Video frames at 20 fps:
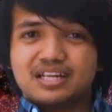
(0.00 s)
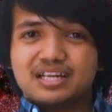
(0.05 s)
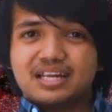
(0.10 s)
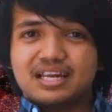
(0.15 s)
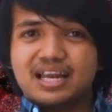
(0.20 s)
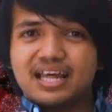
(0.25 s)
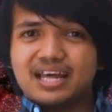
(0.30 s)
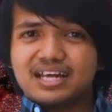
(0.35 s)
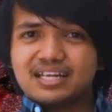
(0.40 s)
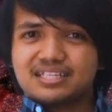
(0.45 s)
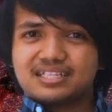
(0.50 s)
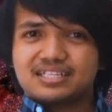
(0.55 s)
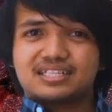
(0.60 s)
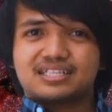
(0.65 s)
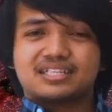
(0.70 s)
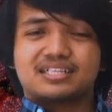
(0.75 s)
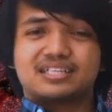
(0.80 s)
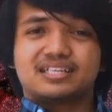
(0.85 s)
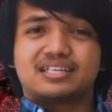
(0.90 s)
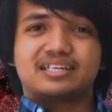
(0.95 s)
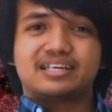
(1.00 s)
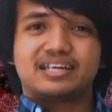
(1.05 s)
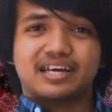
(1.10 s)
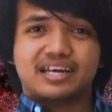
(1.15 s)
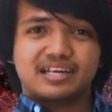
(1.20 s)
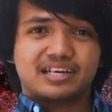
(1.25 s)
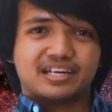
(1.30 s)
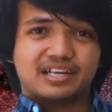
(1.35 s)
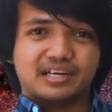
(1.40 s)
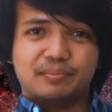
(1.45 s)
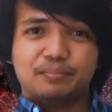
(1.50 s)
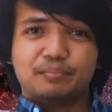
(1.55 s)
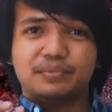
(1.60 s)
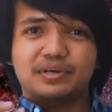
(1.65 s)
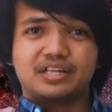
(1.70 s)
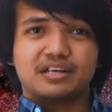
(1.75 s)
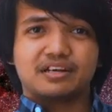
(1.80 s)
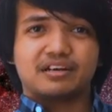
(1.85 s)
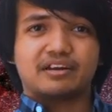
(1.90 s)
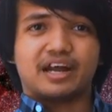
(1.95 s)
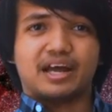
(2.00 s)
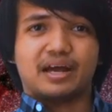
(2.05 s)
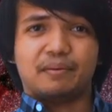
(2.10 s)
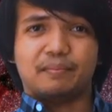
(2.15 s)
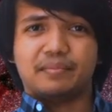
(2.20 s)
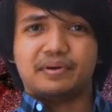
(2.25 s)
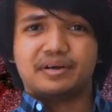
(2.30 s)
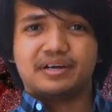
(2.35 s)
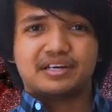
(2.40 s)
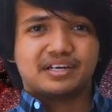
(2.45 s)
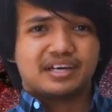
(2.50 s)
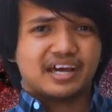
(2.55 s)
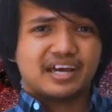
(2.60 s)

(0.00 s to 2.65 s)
less than a kilogram,